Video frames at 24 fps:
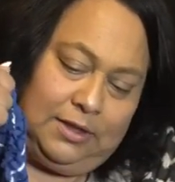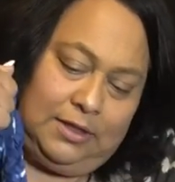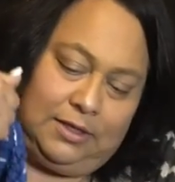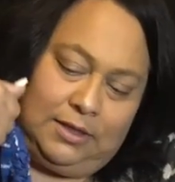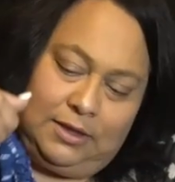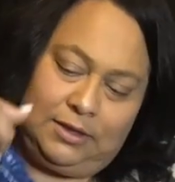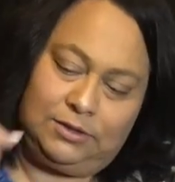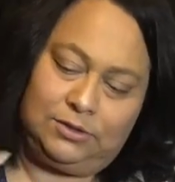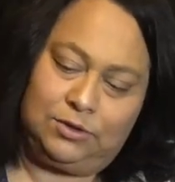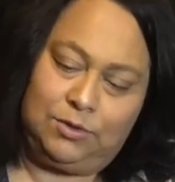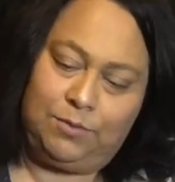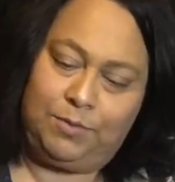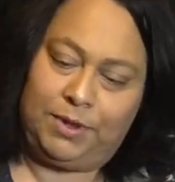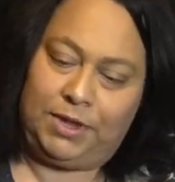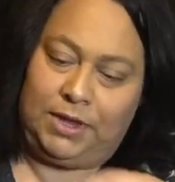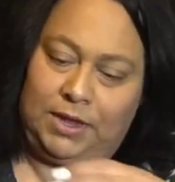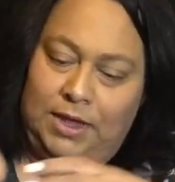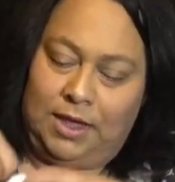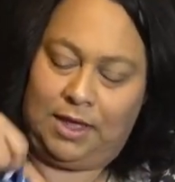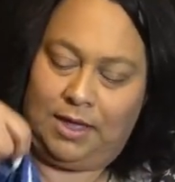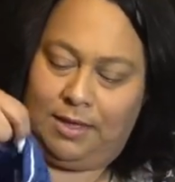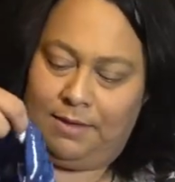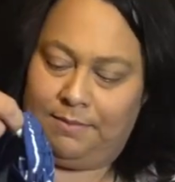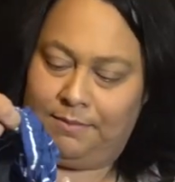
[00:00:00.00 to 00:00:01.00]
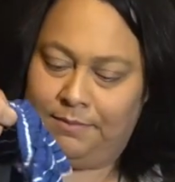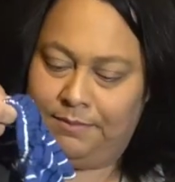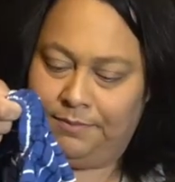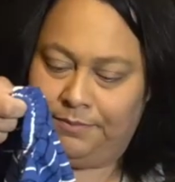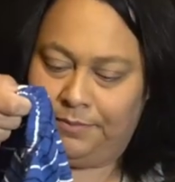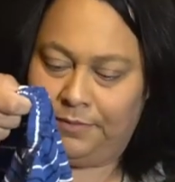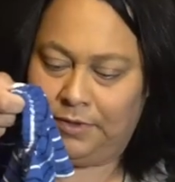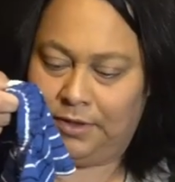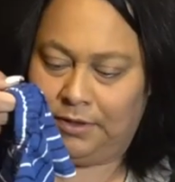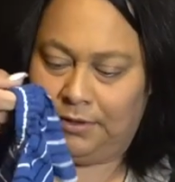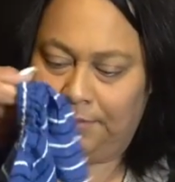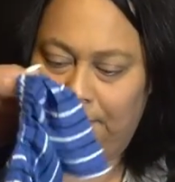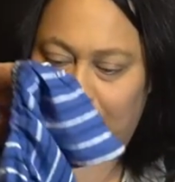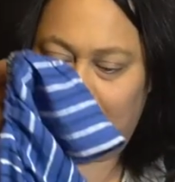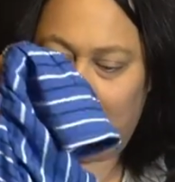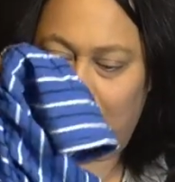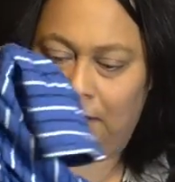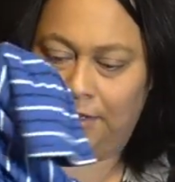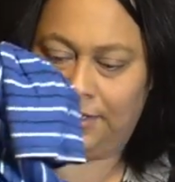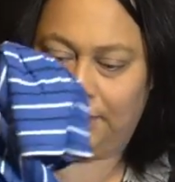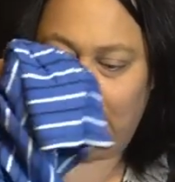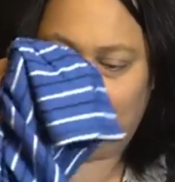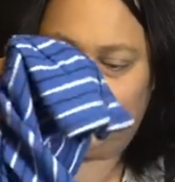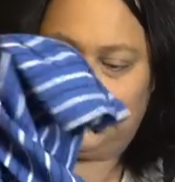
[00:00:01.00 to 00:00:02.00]
These will be, um, I'm going to
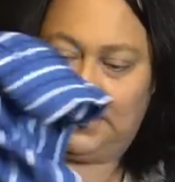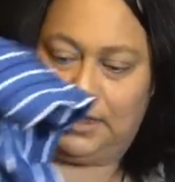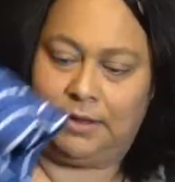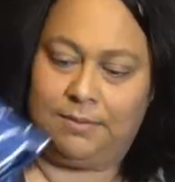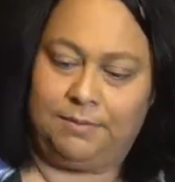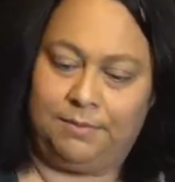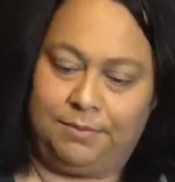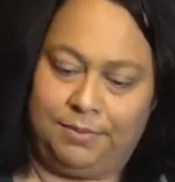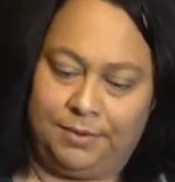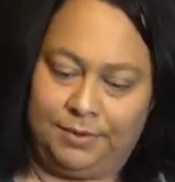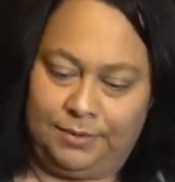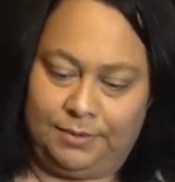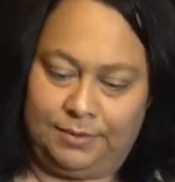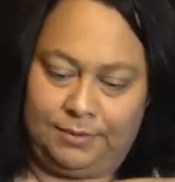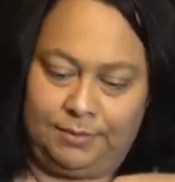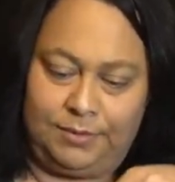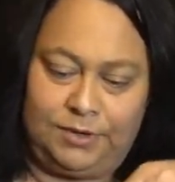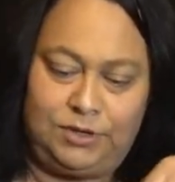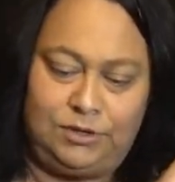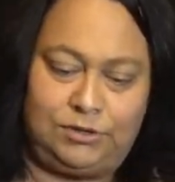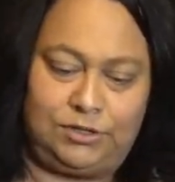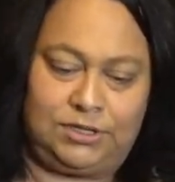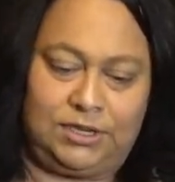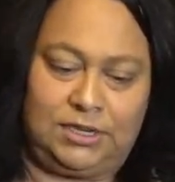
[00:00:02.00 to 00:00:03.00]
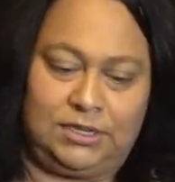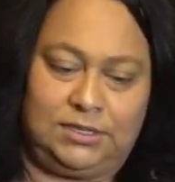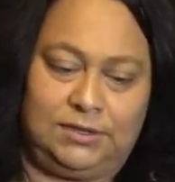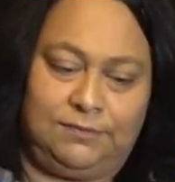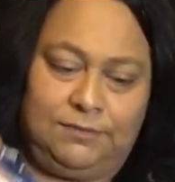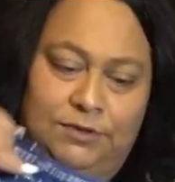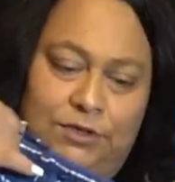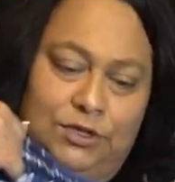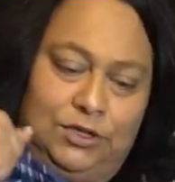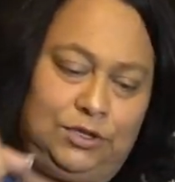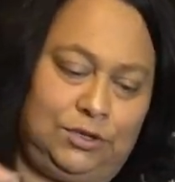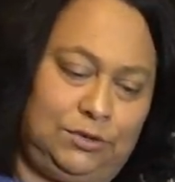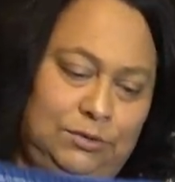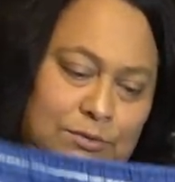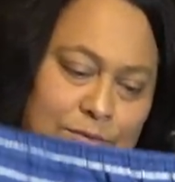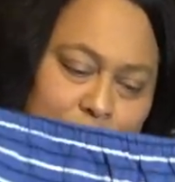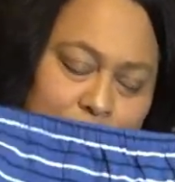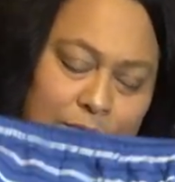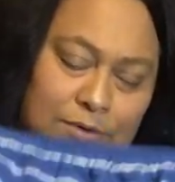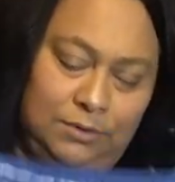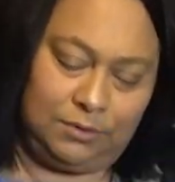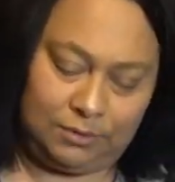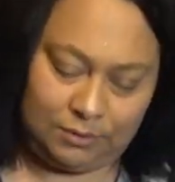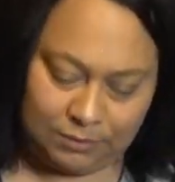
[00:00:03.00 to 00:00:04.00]
lot these up. I'm going to do sets of two.
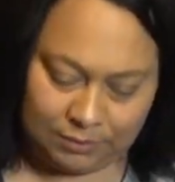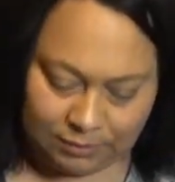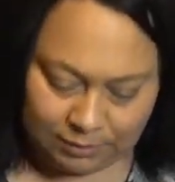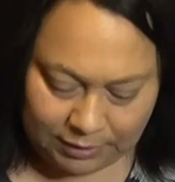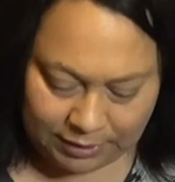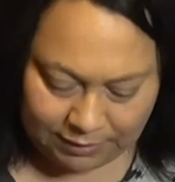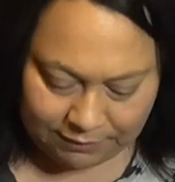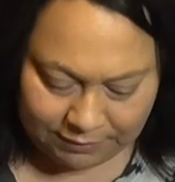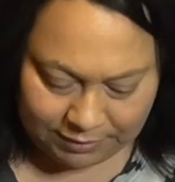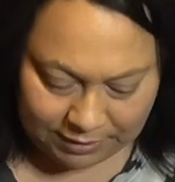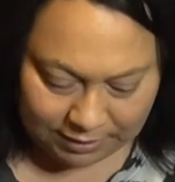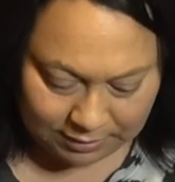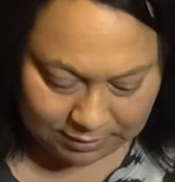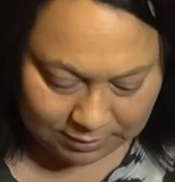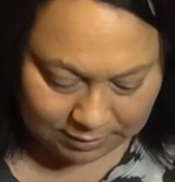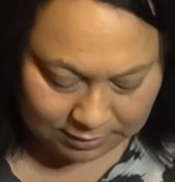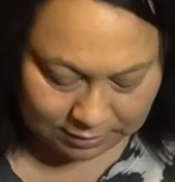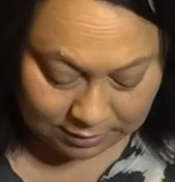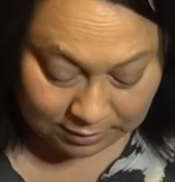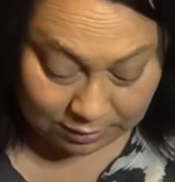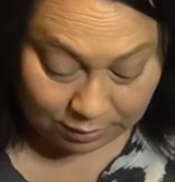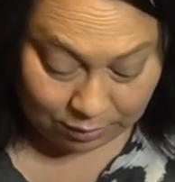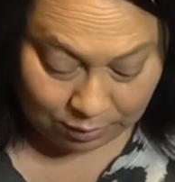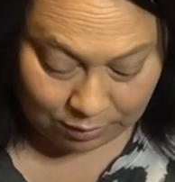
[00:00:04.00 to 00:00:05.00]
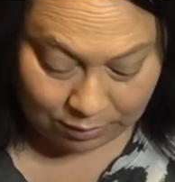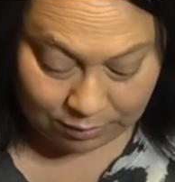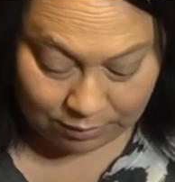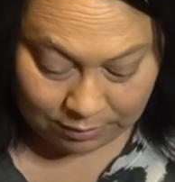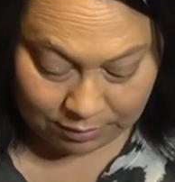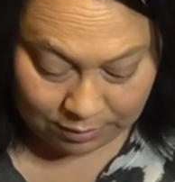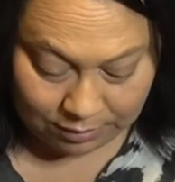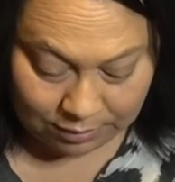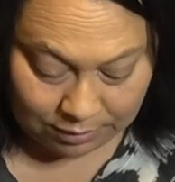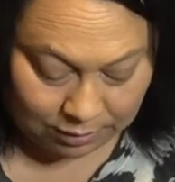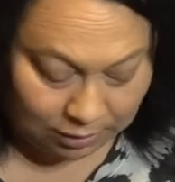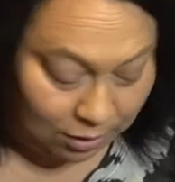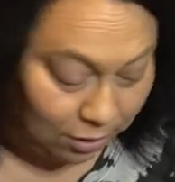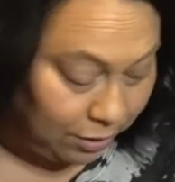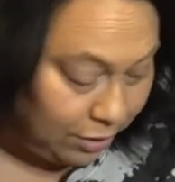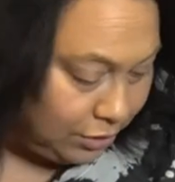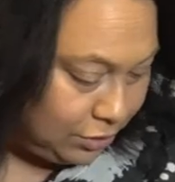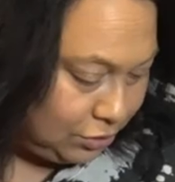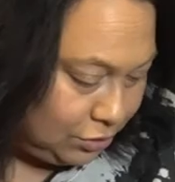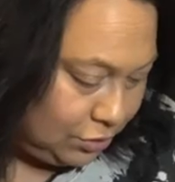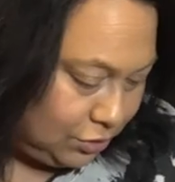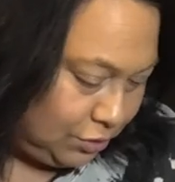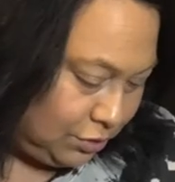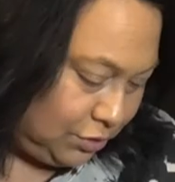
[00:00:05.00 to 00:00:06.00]
Given the
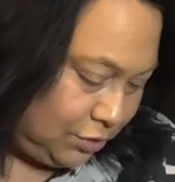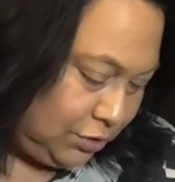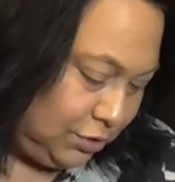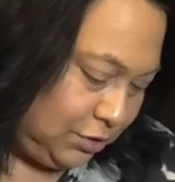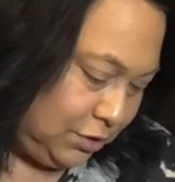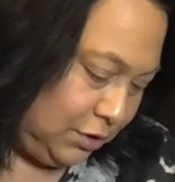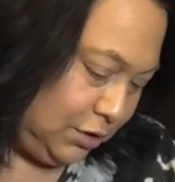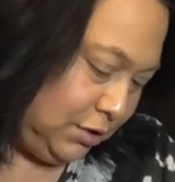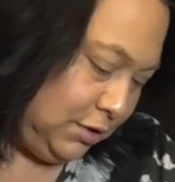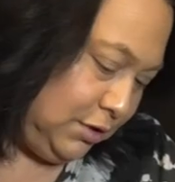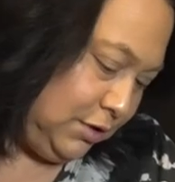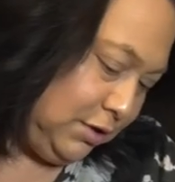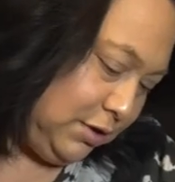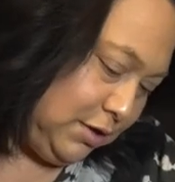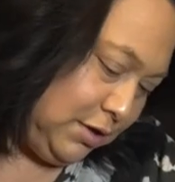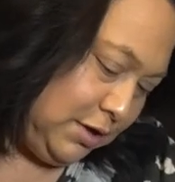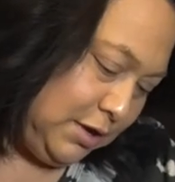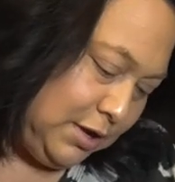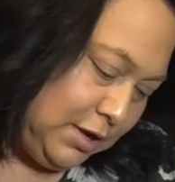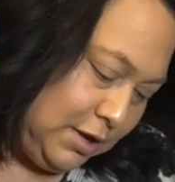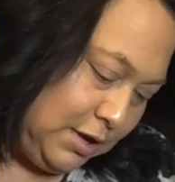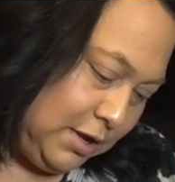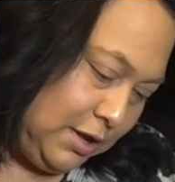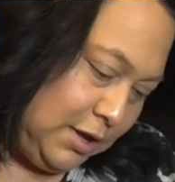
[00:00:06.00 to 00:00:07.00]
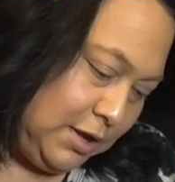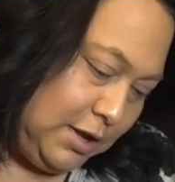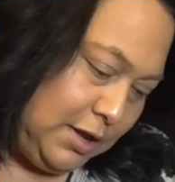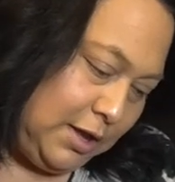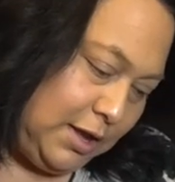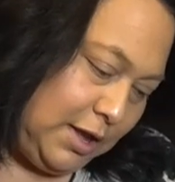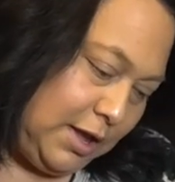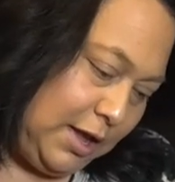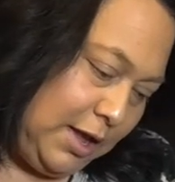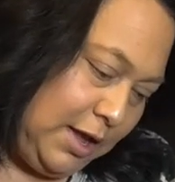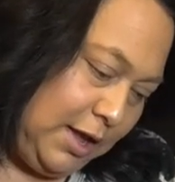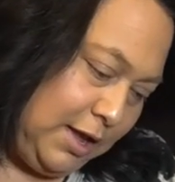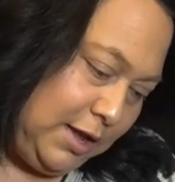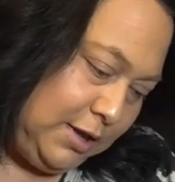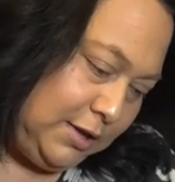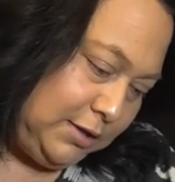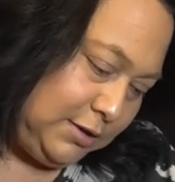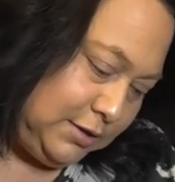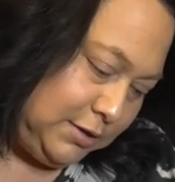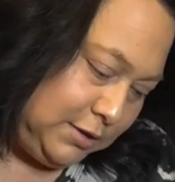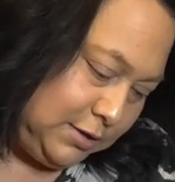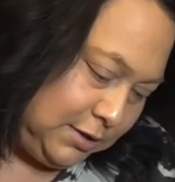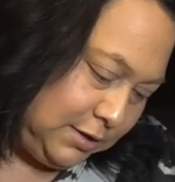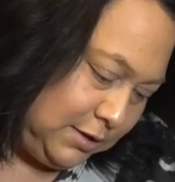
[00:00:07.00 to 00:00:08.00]
large
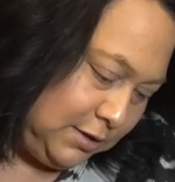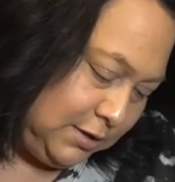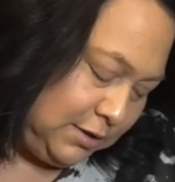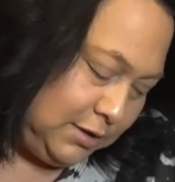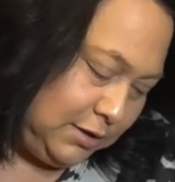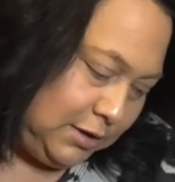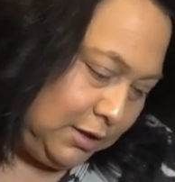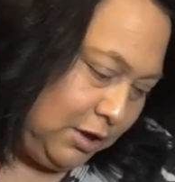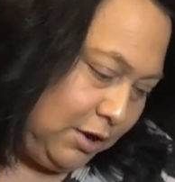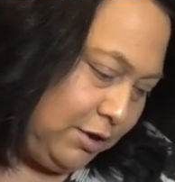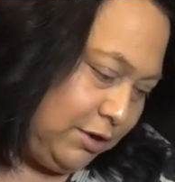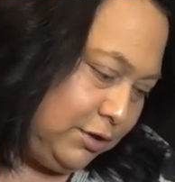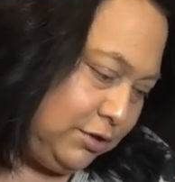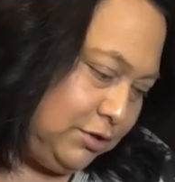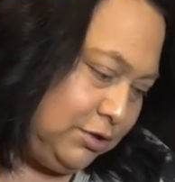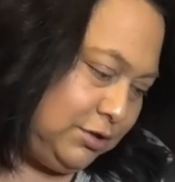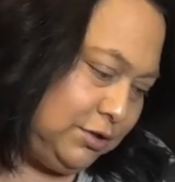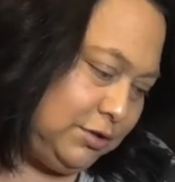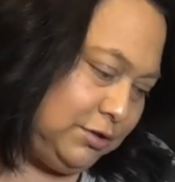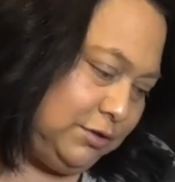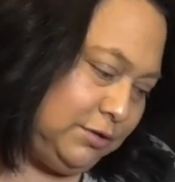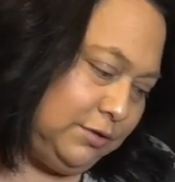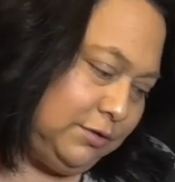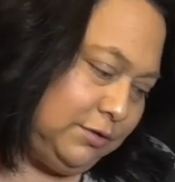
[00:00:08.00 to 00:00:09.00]
and large.